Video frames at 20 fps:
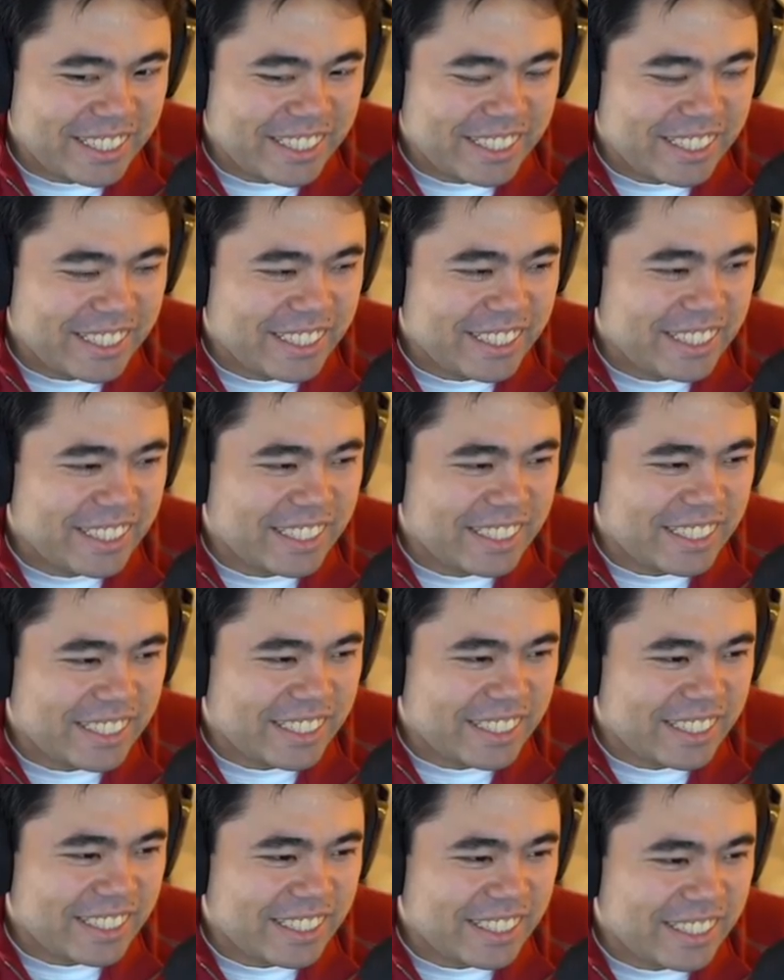
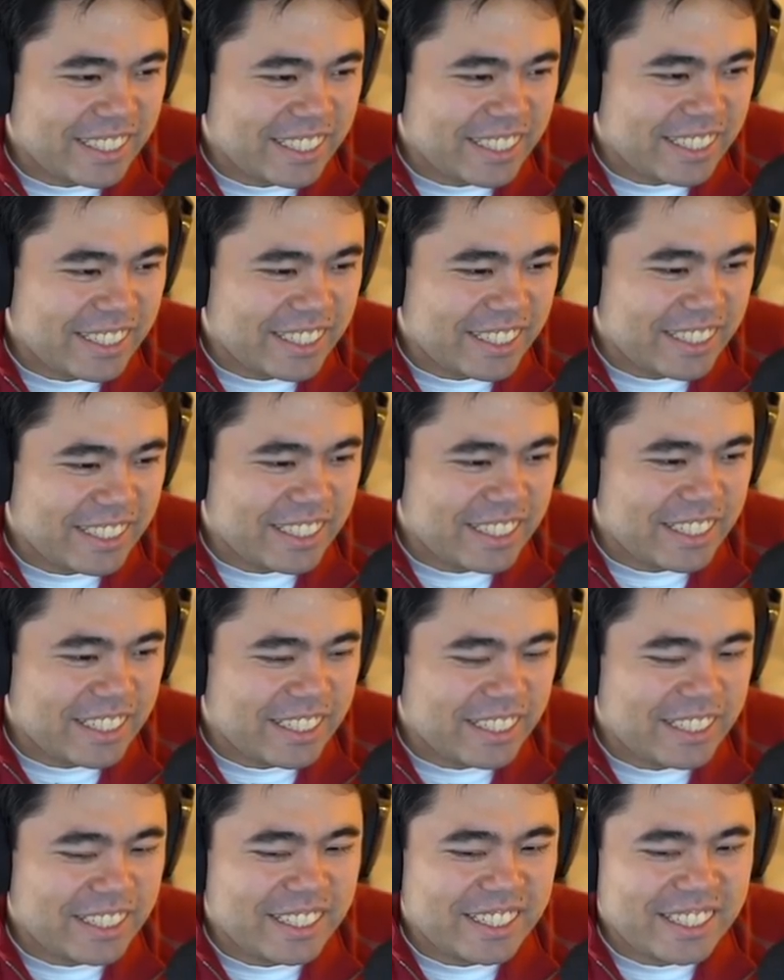
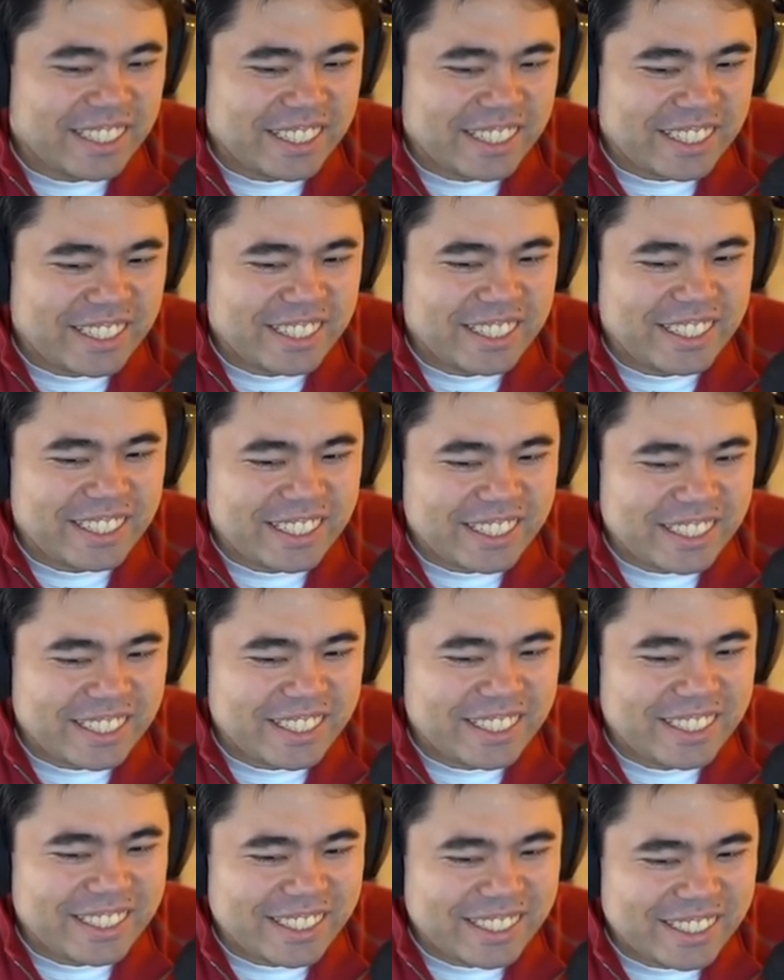
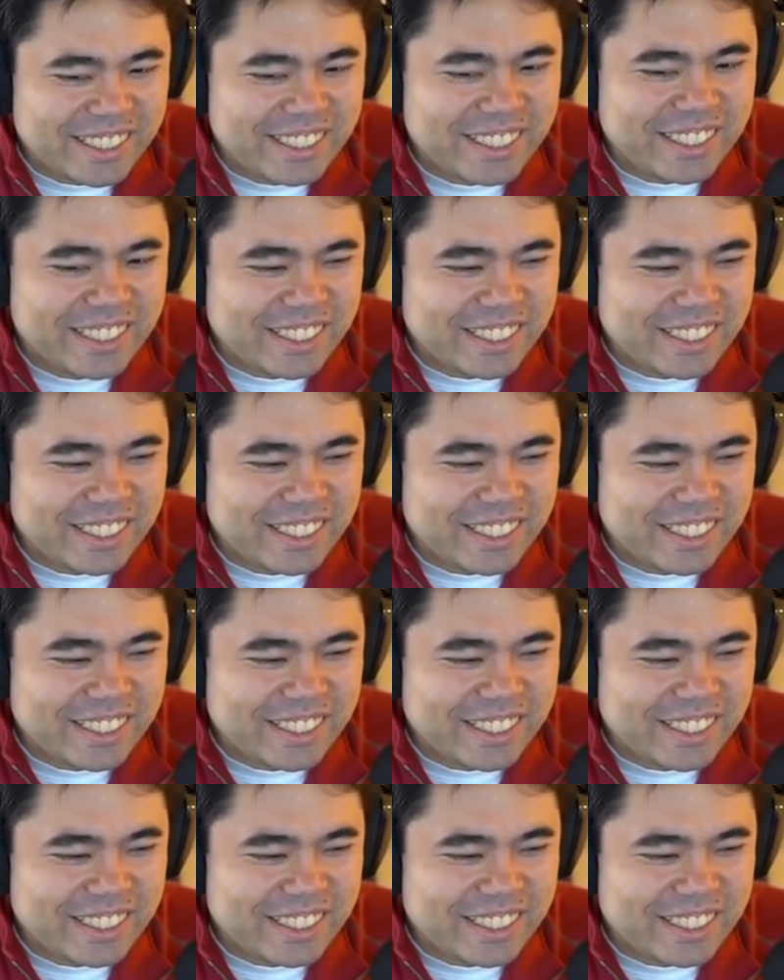No one is speaking in this clip.